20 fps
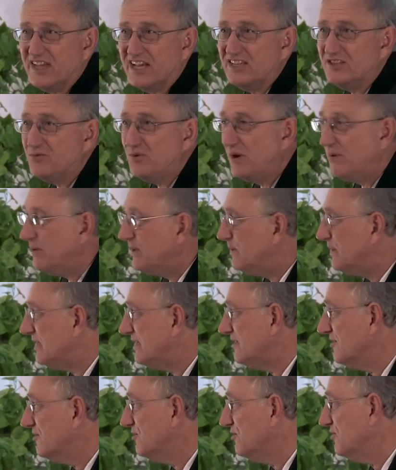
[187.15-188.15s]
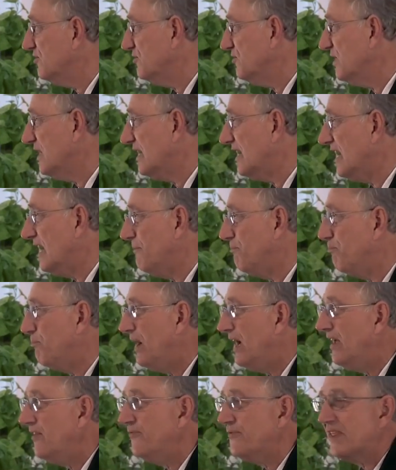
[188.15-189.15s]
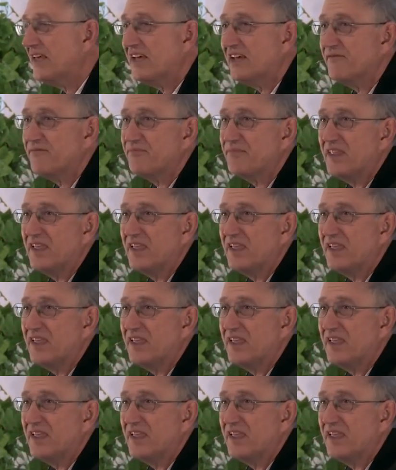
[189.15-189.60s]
That's why we wanted to do a campaign there.